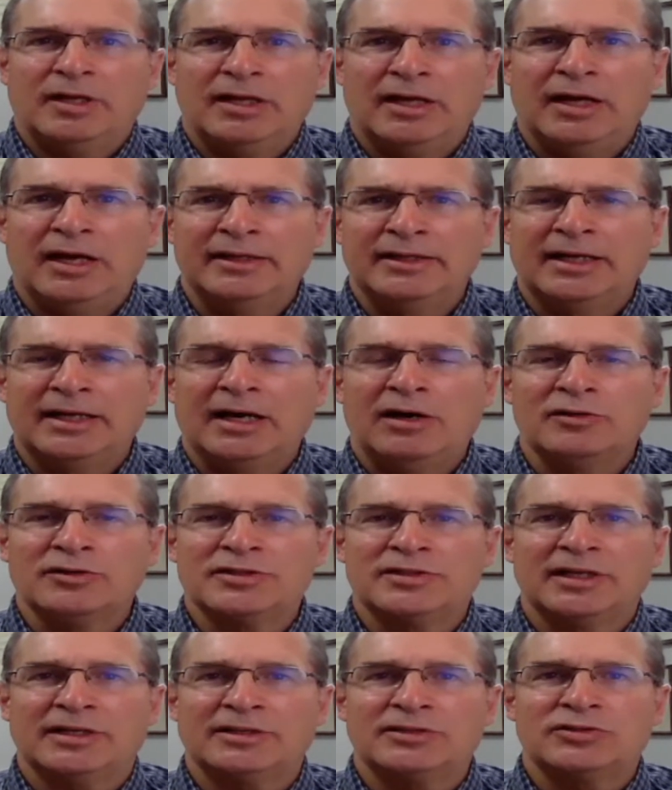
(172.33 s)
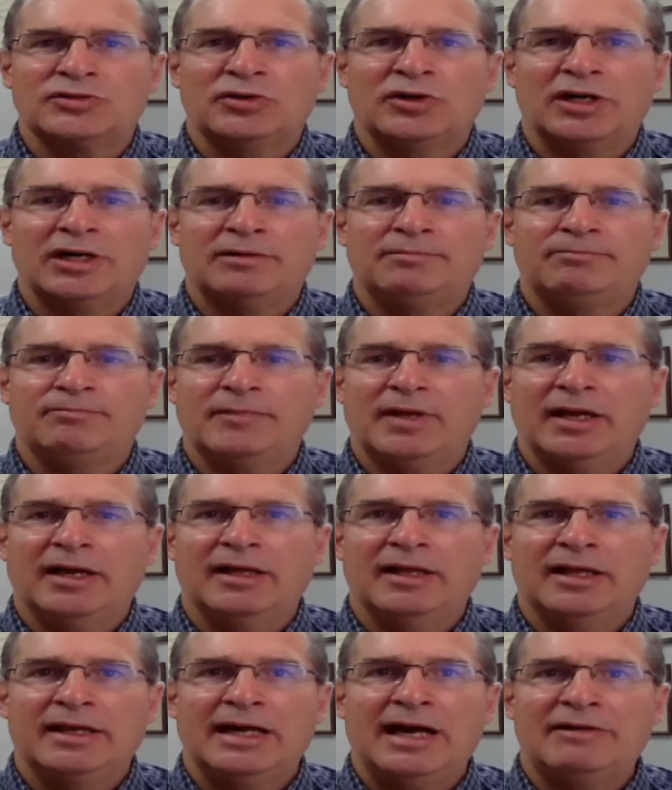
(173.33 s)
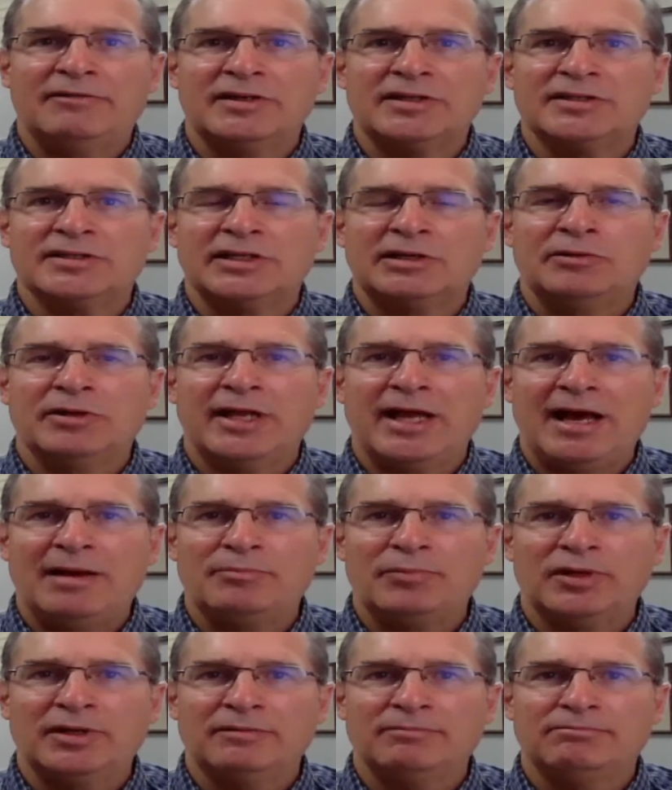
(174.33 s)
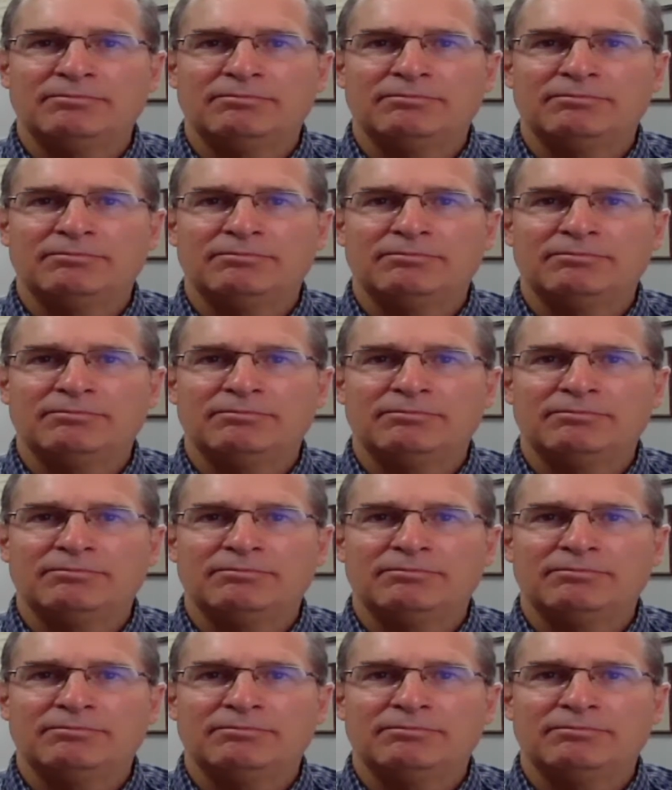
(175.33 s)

on the house next door. And obviously, what happened?